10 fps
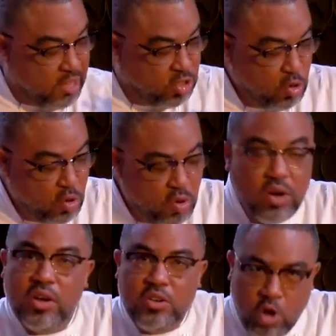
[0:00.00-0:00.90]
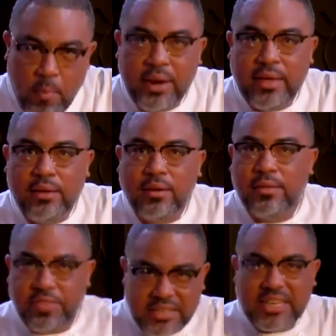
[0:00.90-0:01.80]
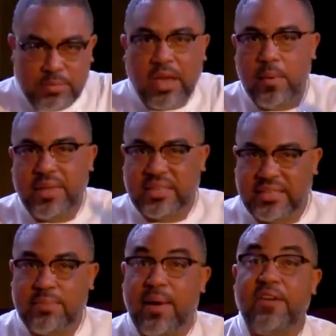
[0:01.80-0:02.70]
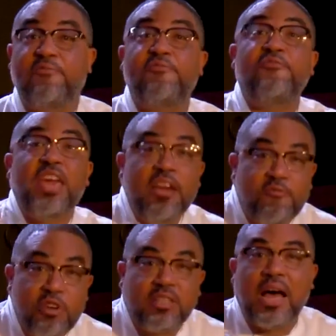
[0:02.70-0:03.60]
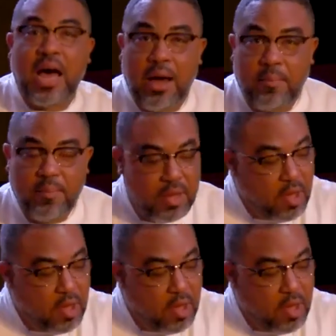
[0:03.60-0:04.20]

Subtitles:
So normally, this has become, as I said, my favorite ham.